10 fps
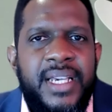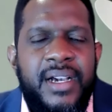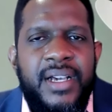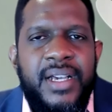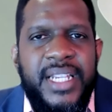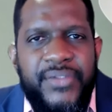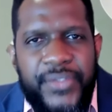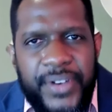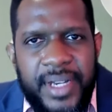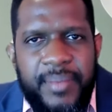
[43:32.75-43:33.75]
uh, in the
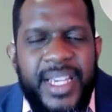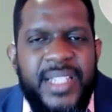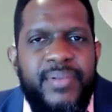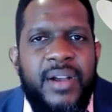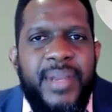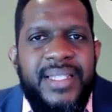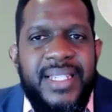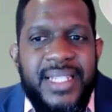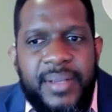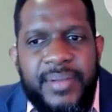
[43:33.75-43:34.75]
firm, experiments
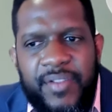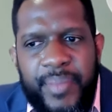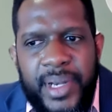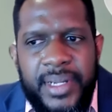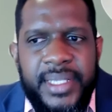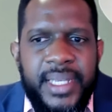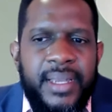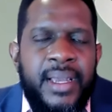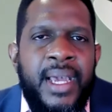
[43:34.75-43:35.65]
in terms of policy.